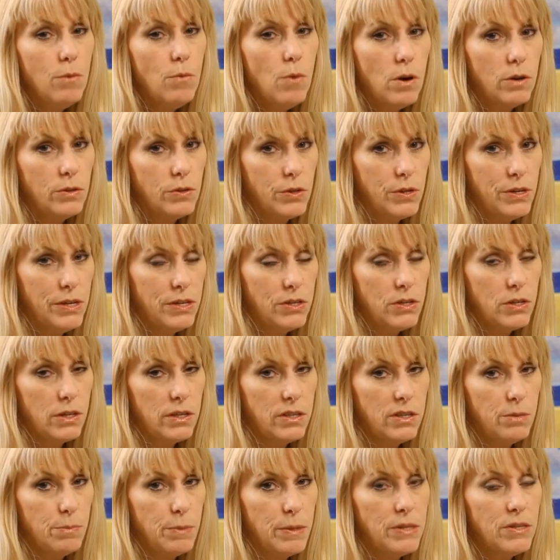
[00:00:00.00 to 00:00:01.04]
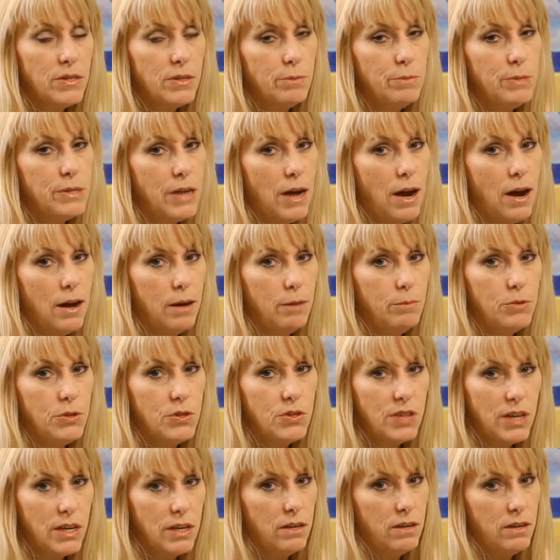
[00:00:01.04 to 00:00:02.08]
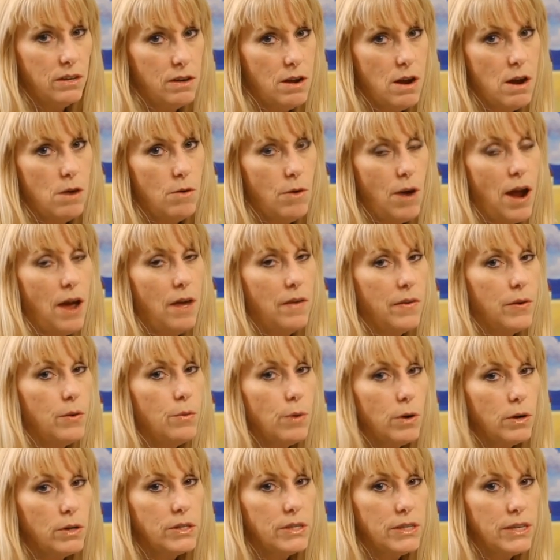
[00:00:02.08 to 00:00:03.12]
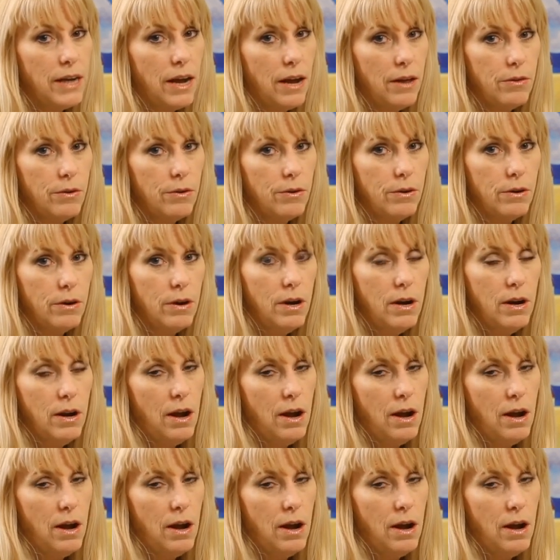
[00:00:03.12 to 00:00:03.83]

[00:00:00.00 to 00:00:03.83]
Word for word: want to initially spend some time just getting to know how they work together,